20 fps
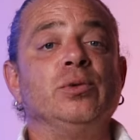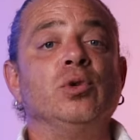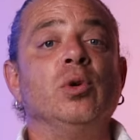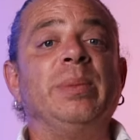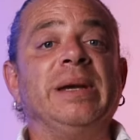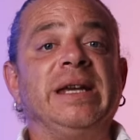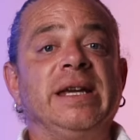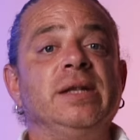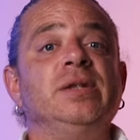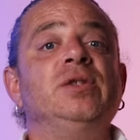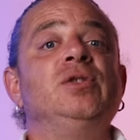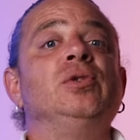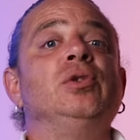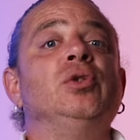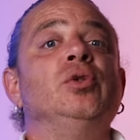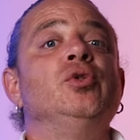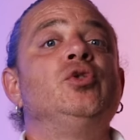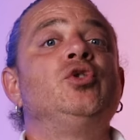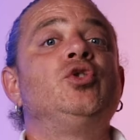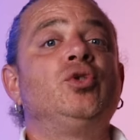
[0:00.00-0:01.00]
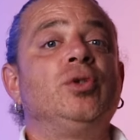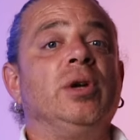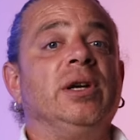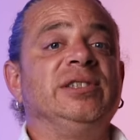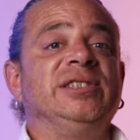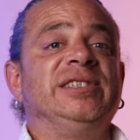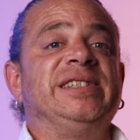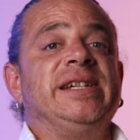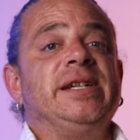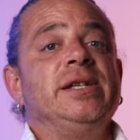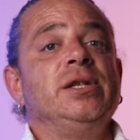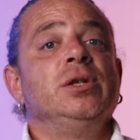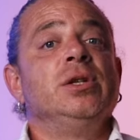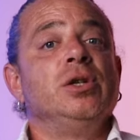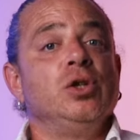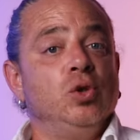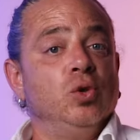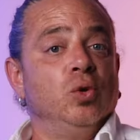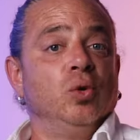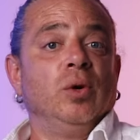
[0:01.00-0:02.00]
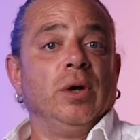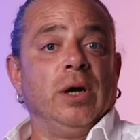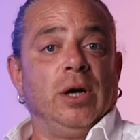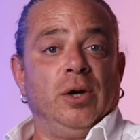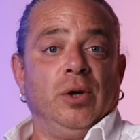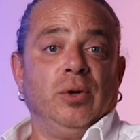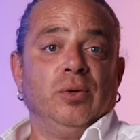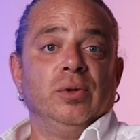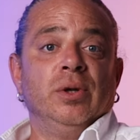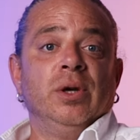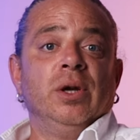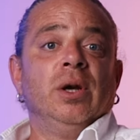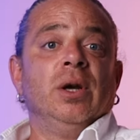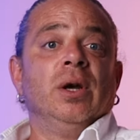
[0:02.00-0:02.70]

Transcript: You will begin to lose trust in your own